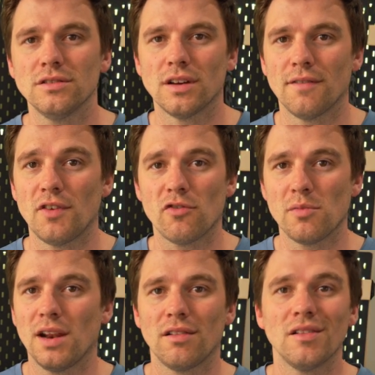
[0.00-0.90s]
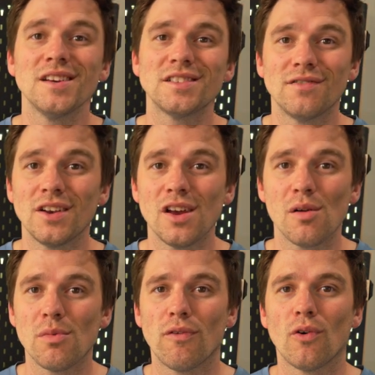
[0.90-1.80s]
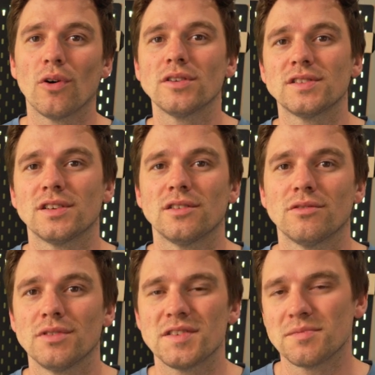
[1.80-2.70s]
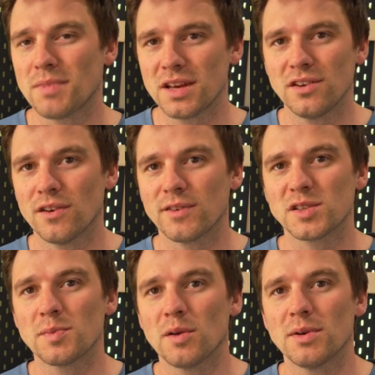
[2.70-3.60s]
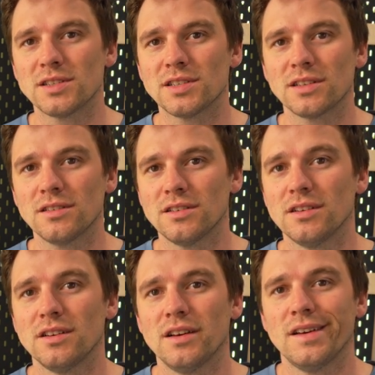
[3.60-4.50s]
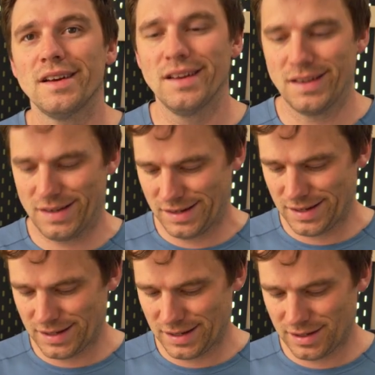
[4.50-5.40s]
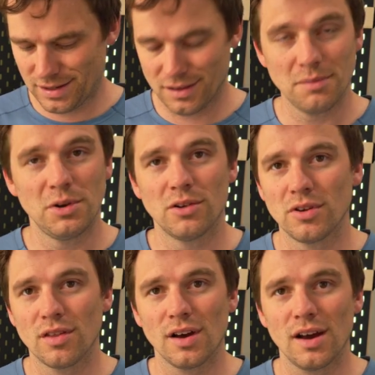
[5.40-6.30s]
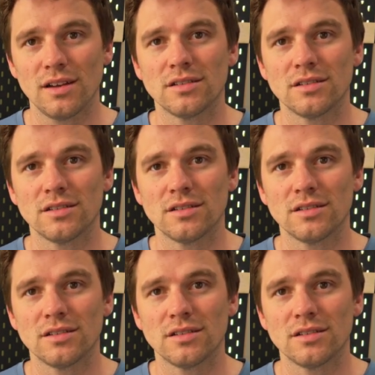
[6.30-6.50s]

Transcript: I've never made a list video before, so this is my year of experimenting. And let me know what you thought.